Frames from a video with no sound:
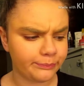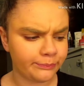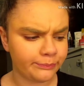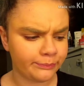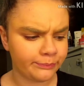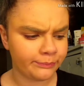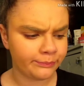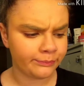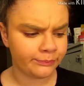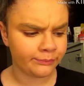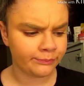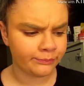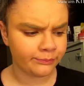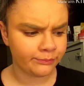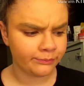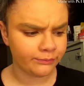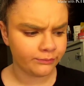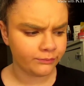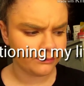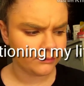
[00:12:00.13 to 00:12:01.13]
Now I'm taking
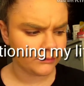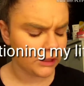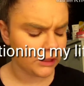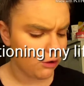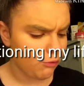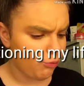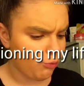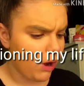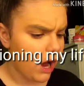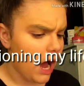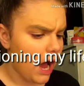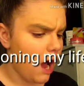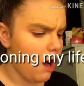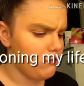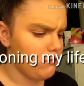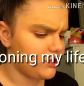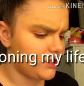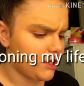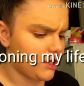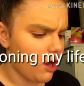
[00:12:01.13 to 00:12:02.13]
my trusty...
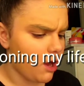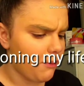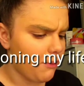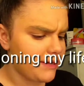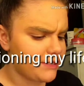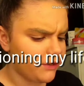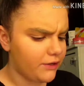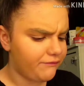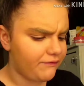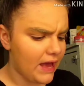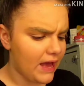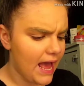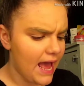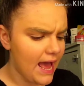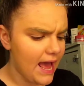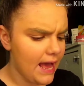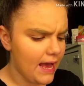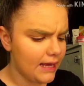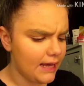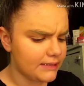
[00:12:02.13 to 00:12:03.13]
Whoa, she's going way too
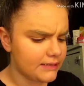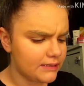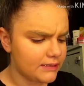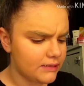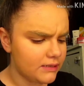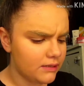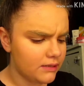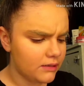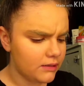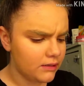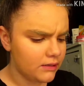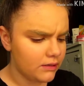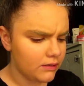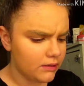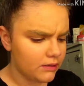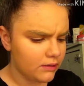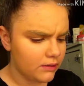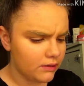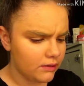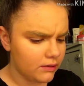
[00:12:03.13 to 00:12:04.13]
fast! And I'm
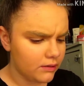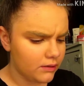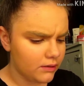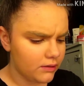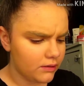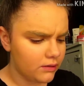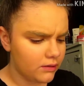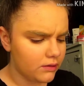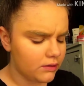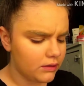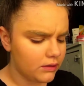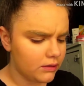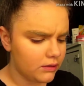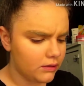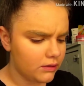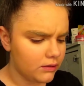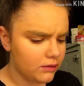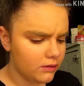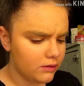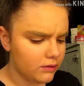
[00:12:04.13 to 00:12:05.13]
going to be taking a
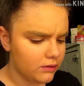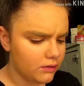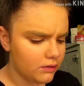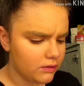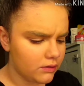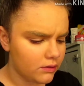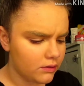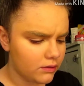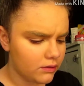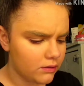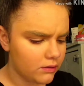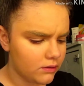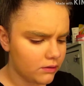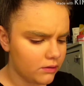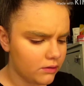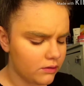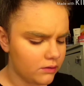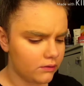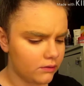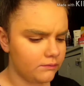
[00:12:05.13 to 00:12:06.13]
little bit of this
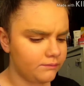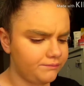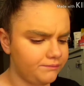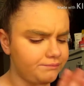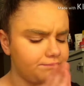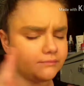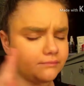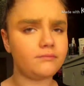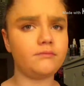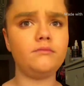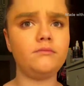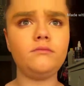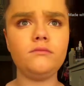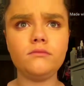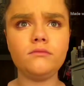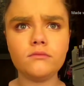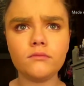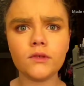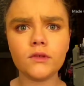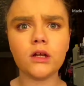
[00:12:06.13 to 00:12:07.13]
color
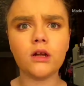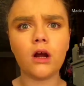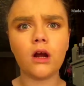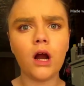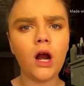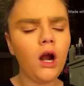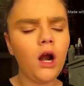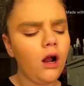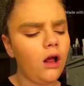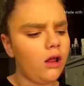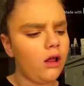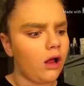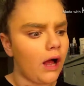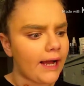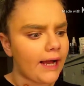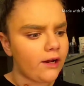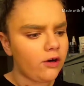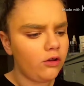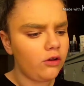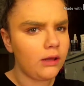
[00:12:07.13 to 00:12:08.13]
face I ever
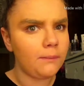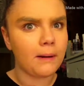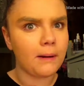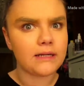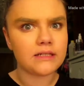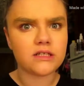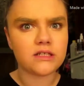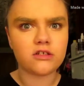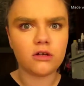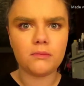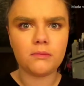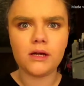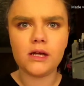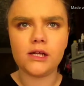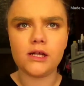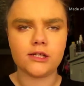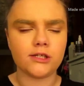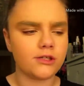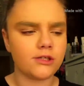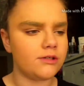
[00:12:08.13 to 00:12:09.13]
Girl, I can only process so
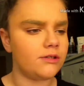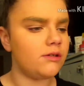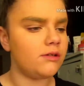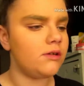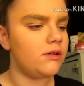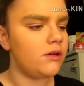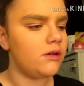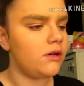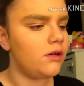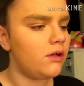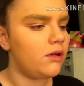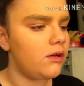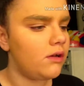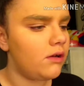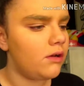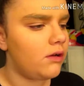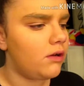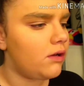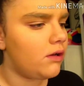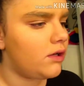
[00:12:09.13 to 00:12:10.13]
much. Doing
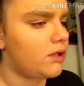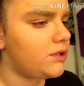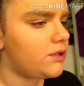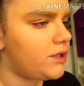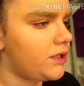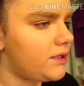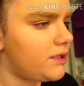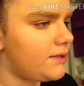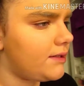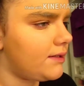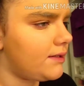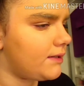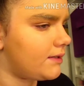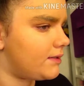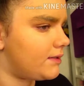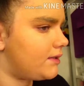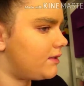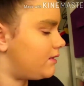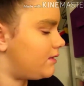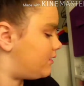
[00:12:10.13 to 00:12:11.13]
these sort of
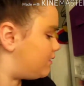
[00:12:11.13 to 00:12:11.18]
Jesus.